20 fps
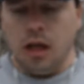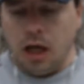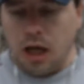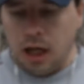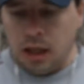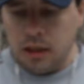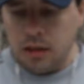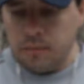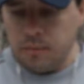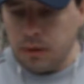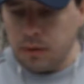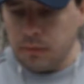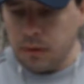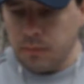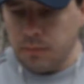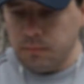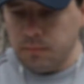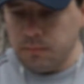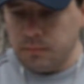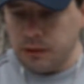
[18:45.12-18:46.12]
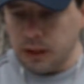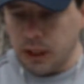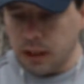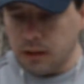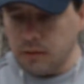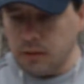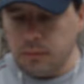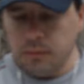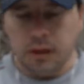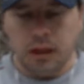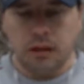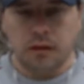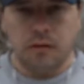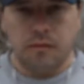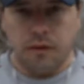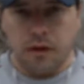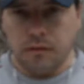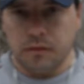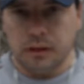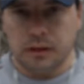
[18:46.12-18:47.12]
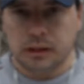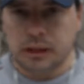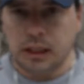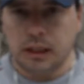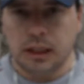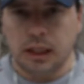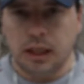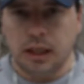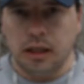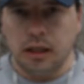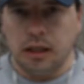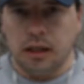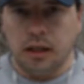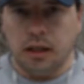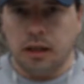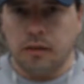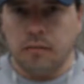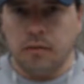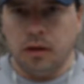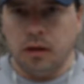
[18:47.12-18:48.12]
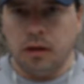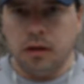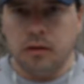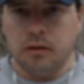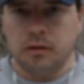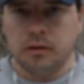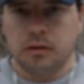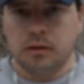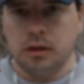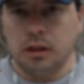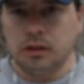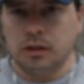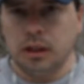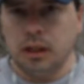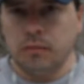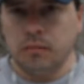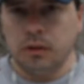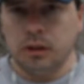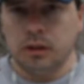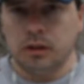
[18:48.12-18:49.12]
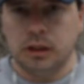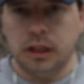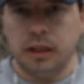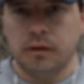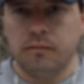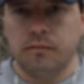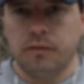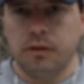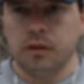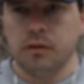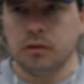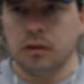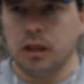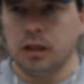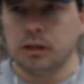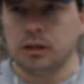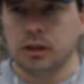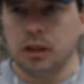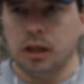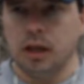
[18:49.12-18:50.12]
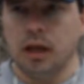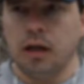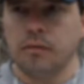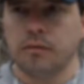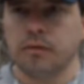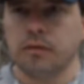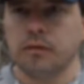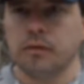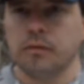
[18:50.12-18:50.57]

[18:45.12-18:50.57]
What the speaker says: I didn't bring my jacket with me. I don't know if I ever said that. I said it when the damn video log shut off.